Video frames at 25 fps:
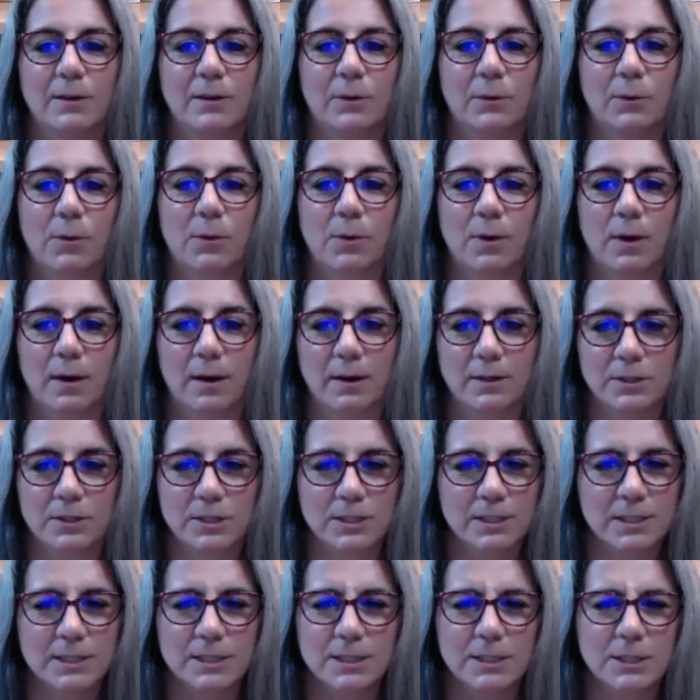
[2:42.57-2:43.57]
Or
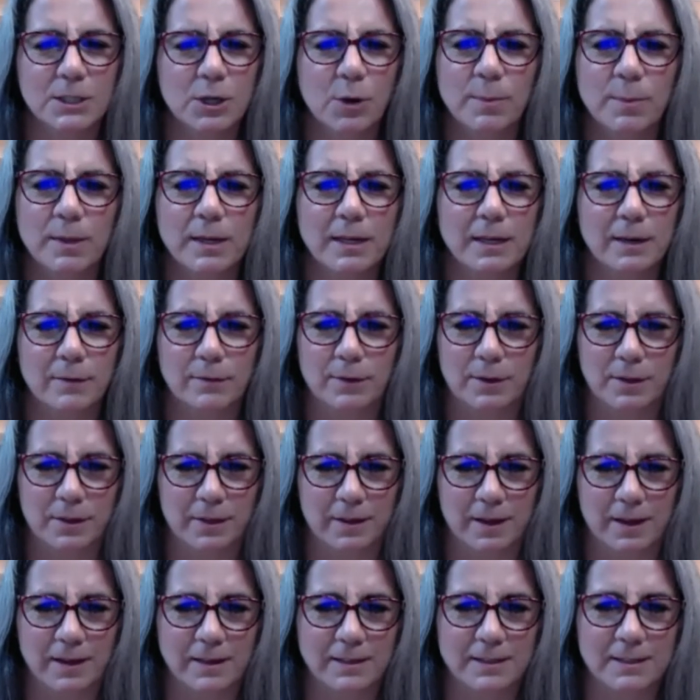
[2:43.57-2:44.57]
just so many different
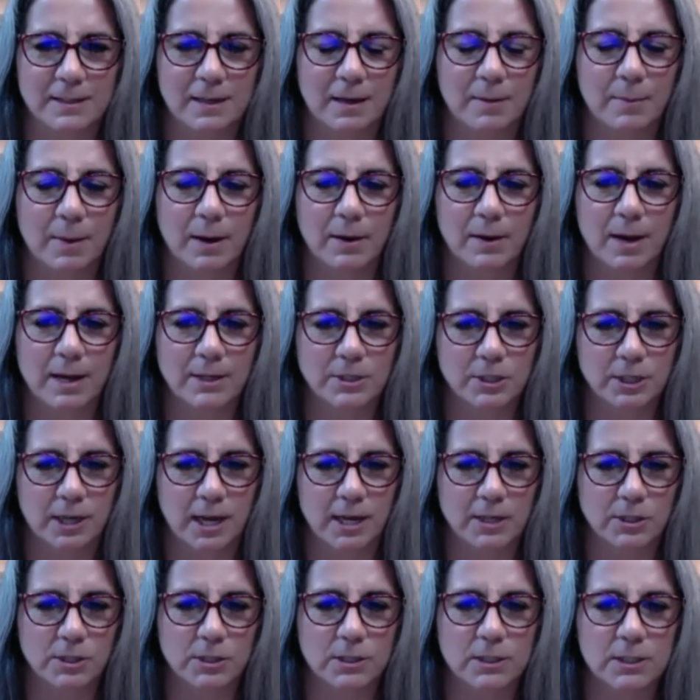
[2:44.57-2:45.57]
things about
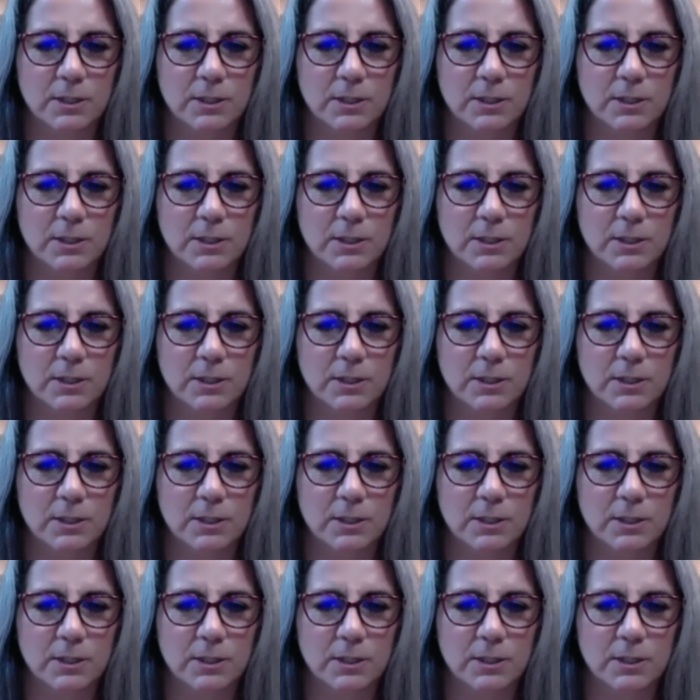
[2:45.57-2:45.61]
education.